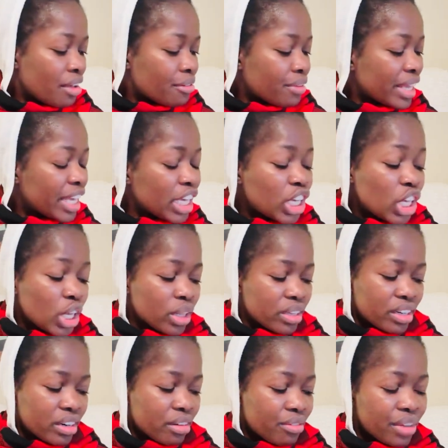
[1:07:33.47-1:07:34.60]

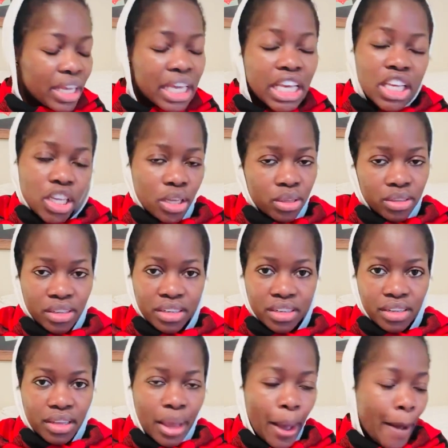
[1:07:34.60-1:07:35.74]
Vehicular,
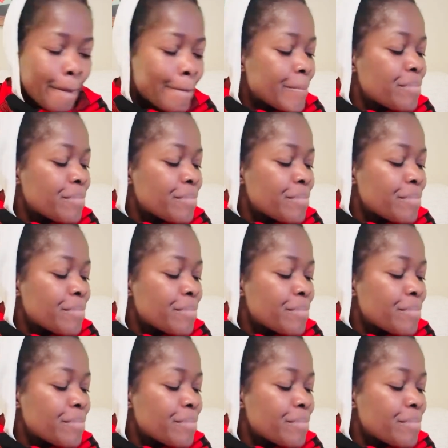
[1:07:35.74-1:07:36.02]
yeah.